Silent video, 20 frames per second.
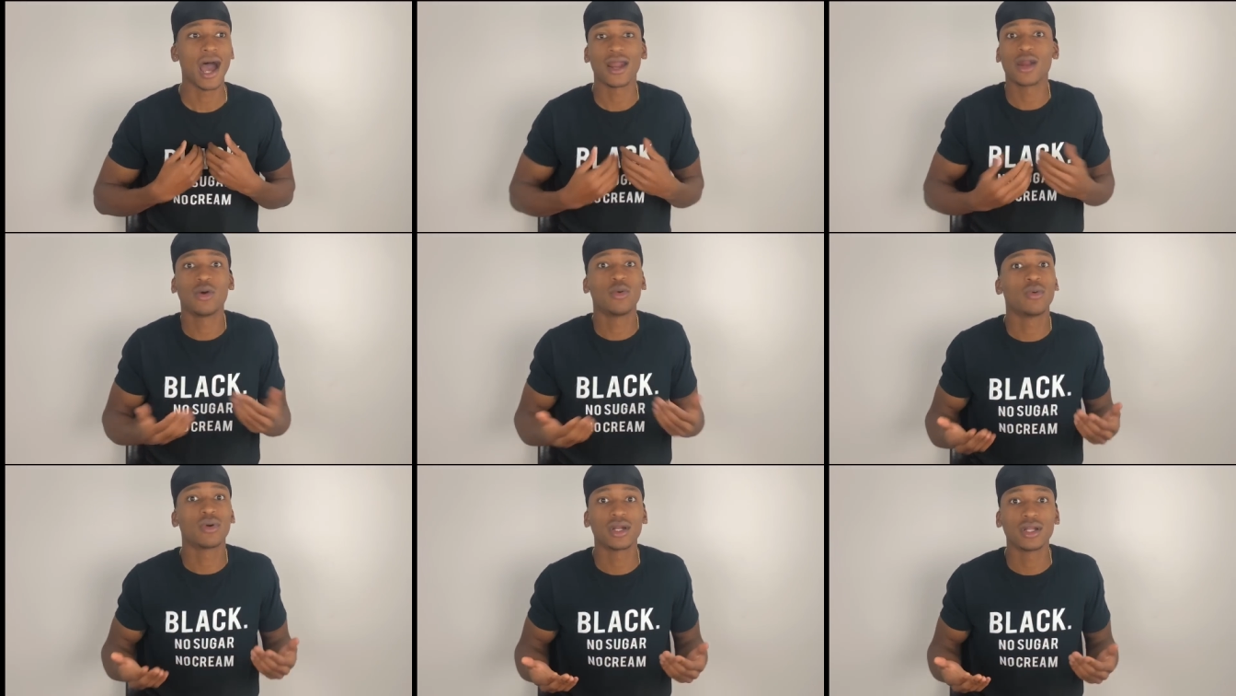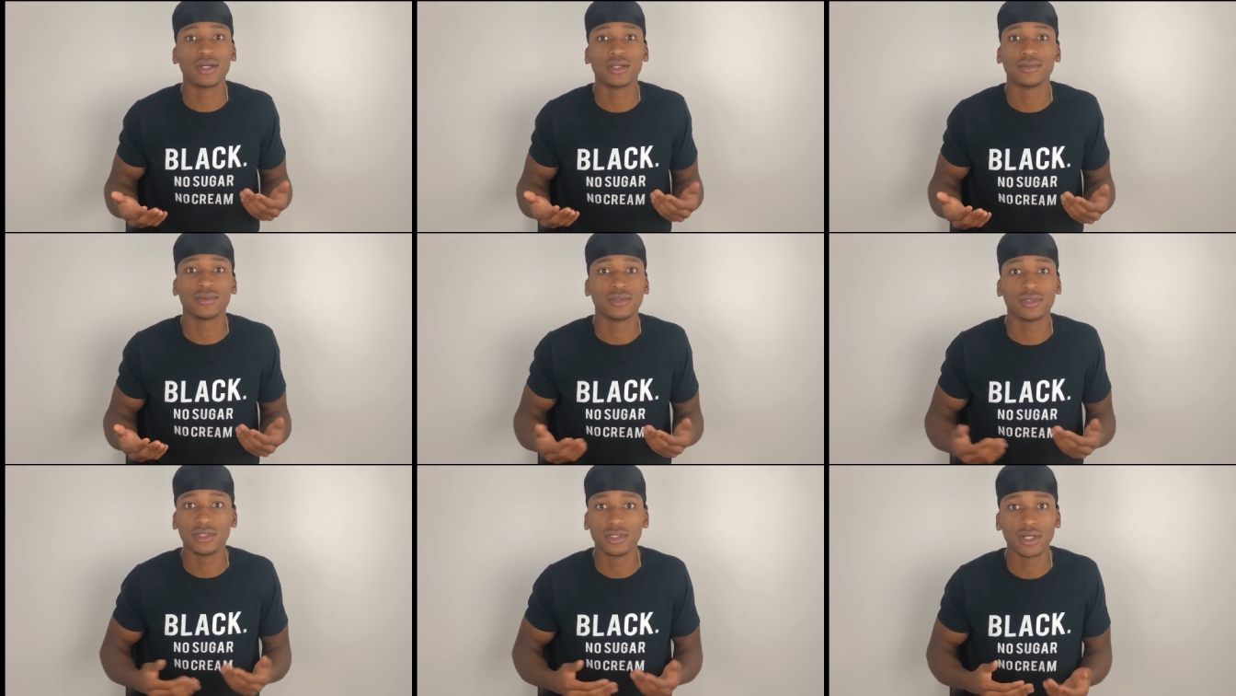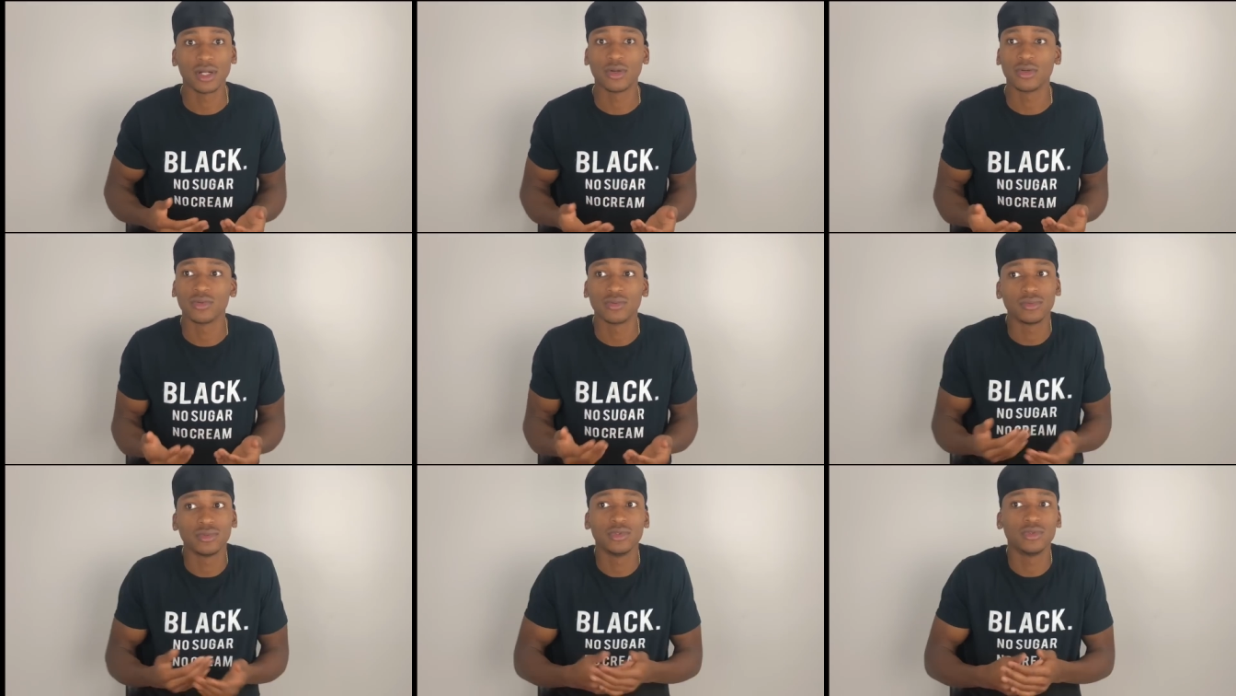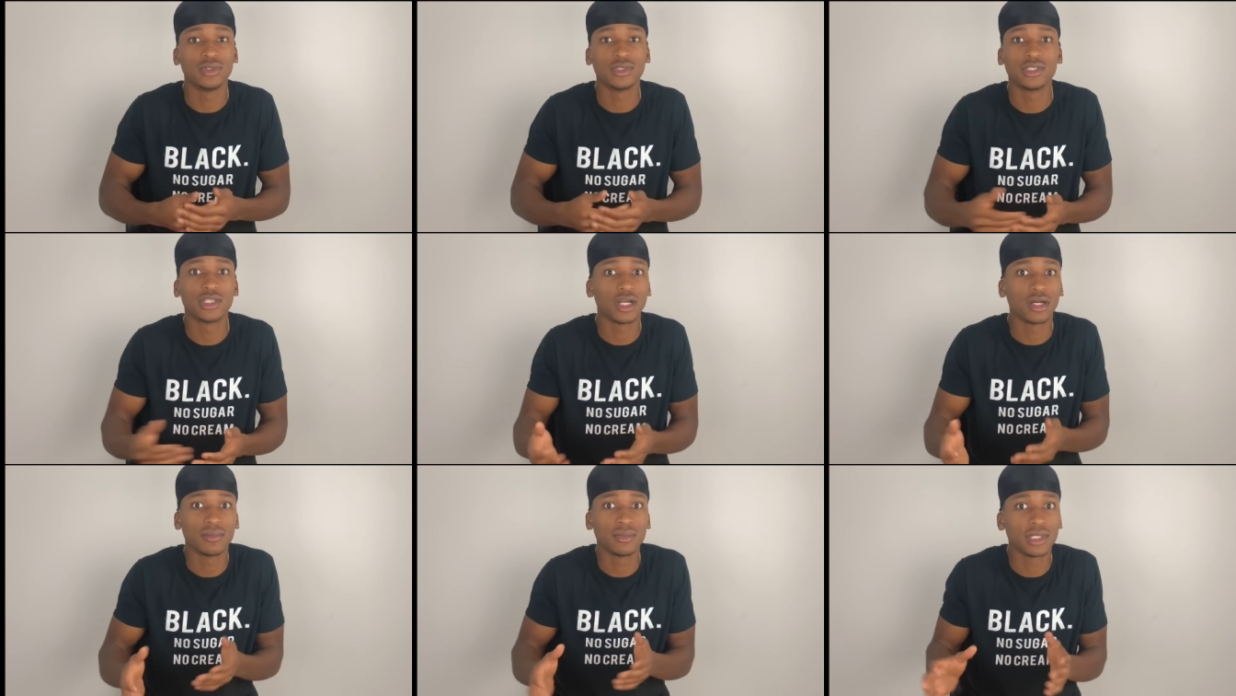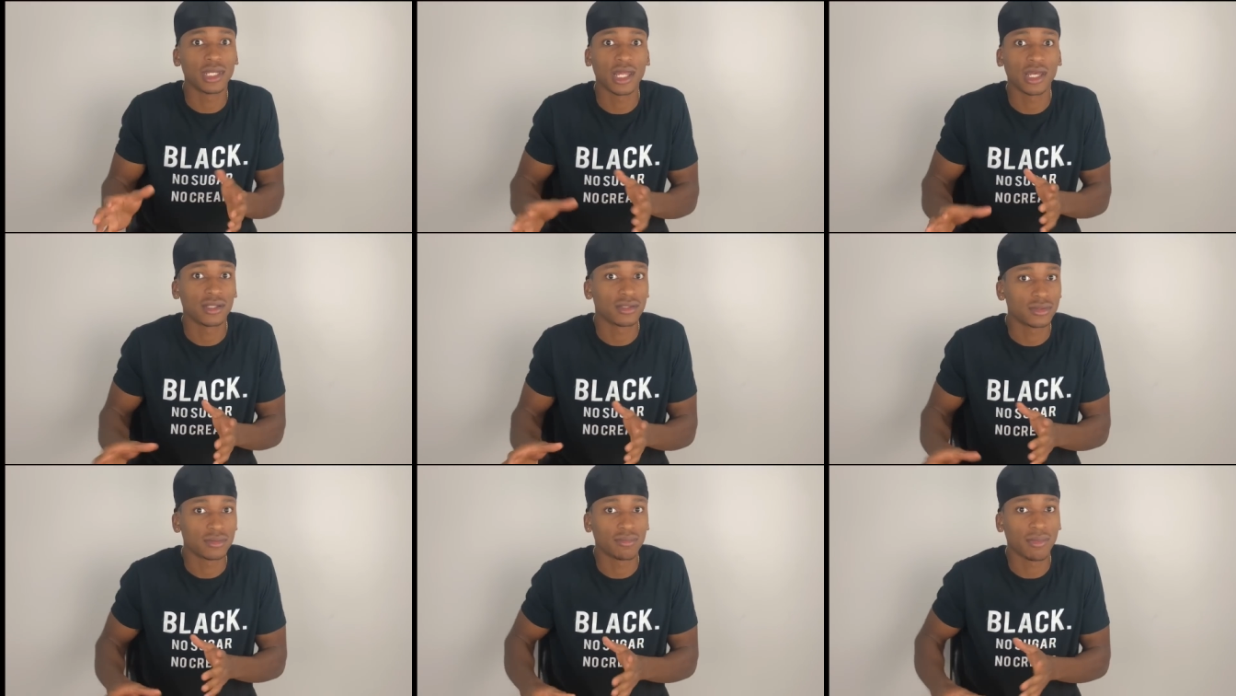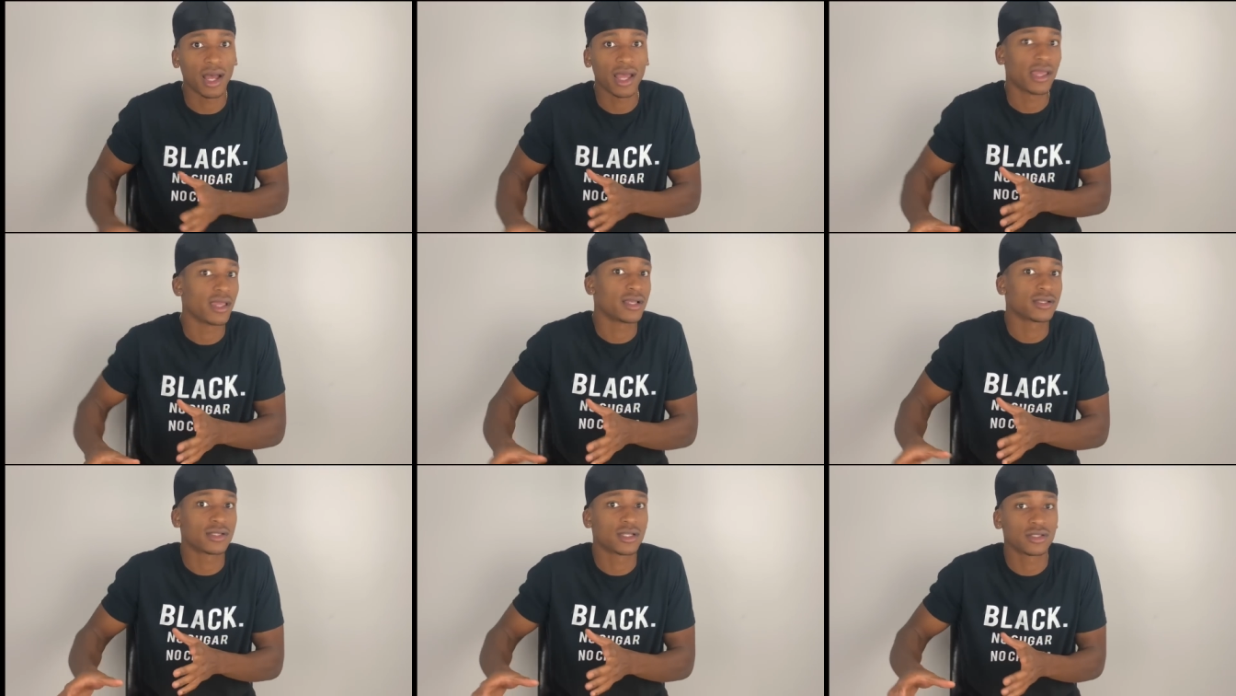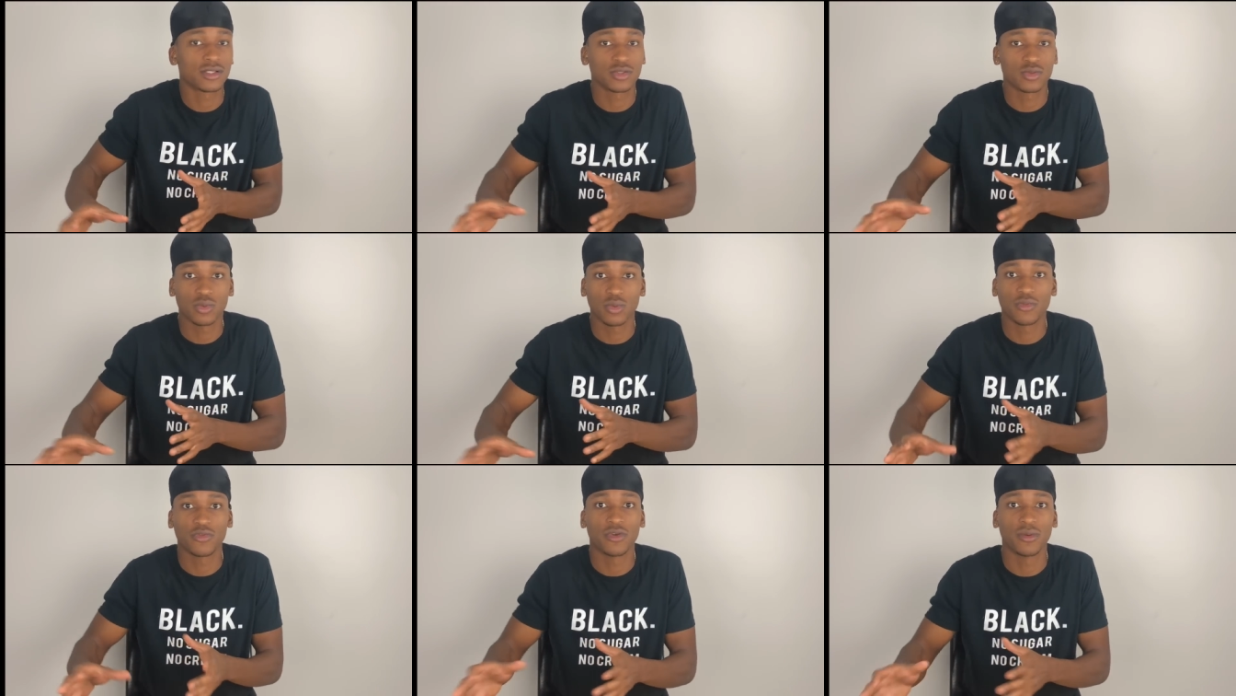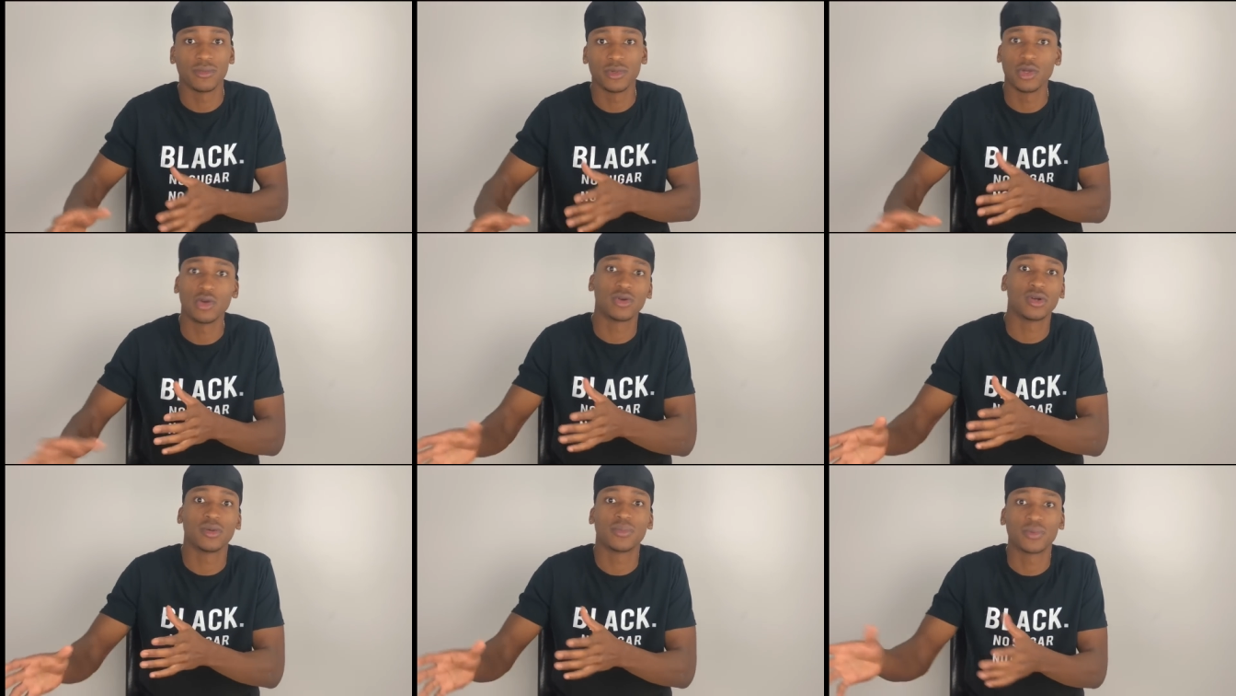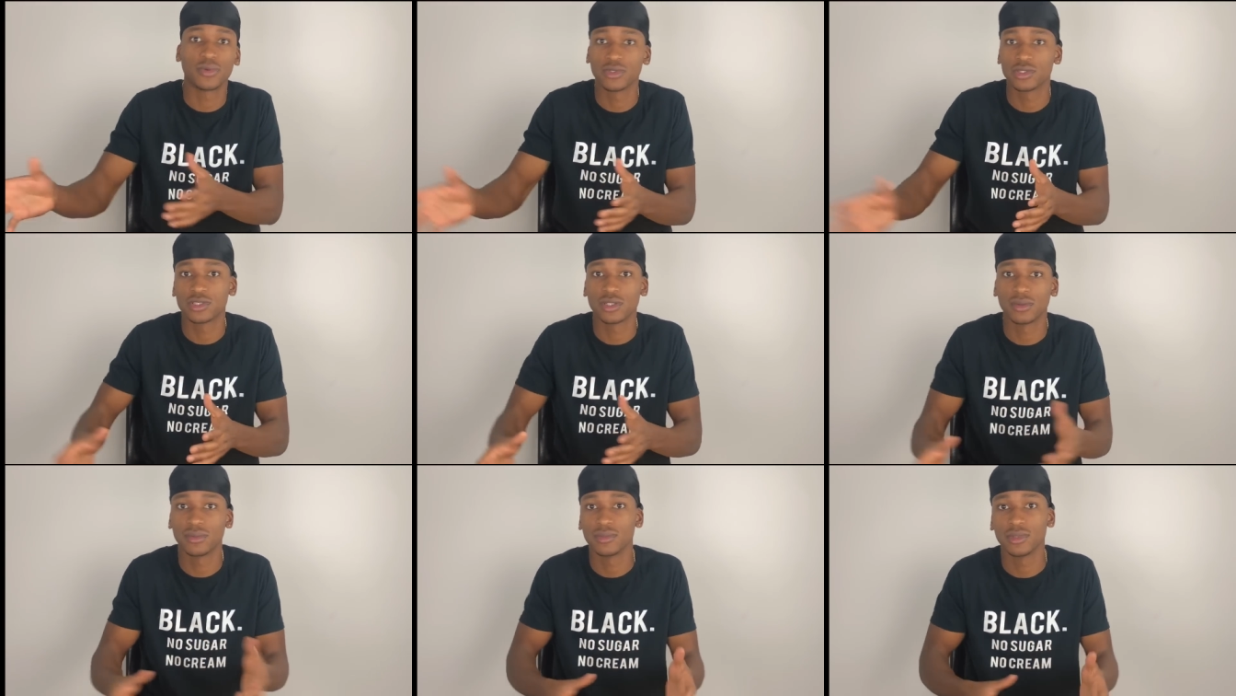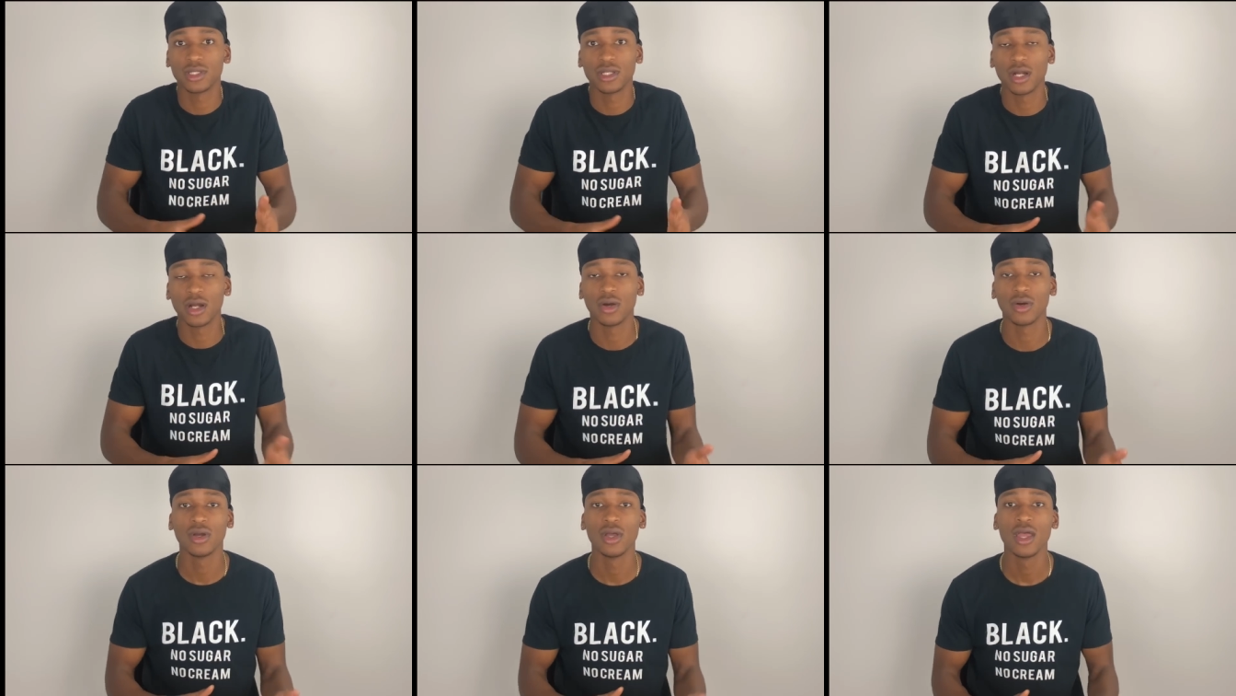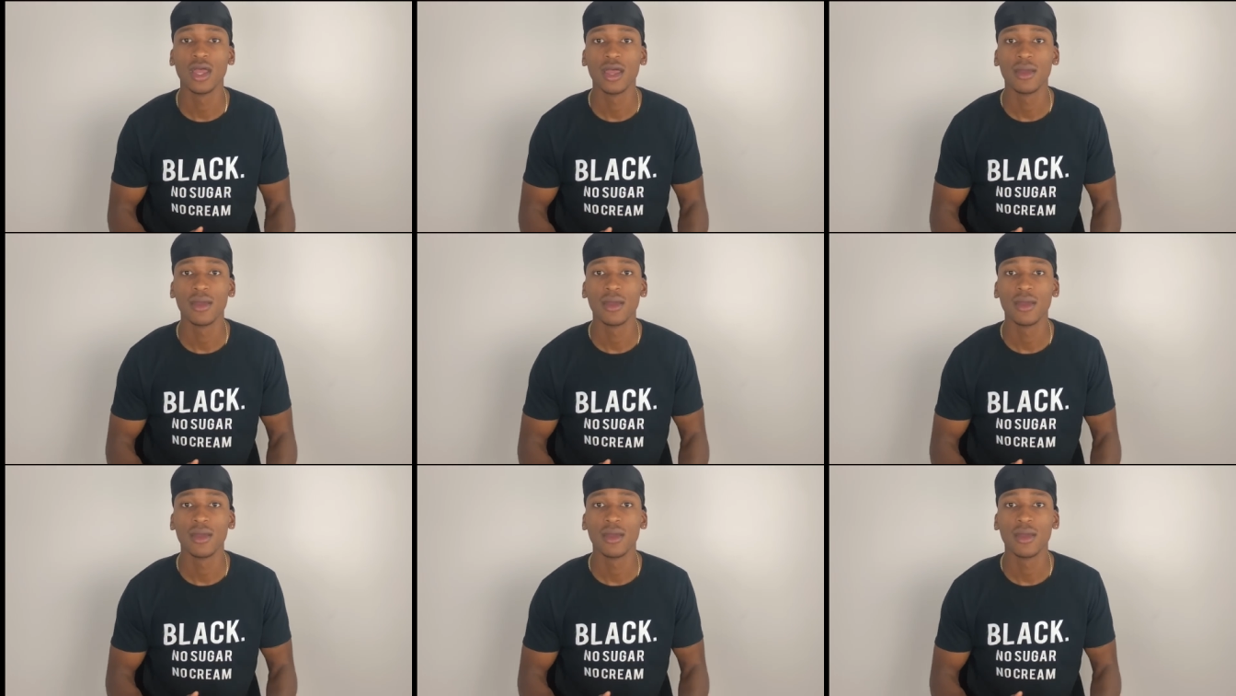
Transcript: I don't want to, you know, you to tell me that my ancestors were from Europe or some, you know,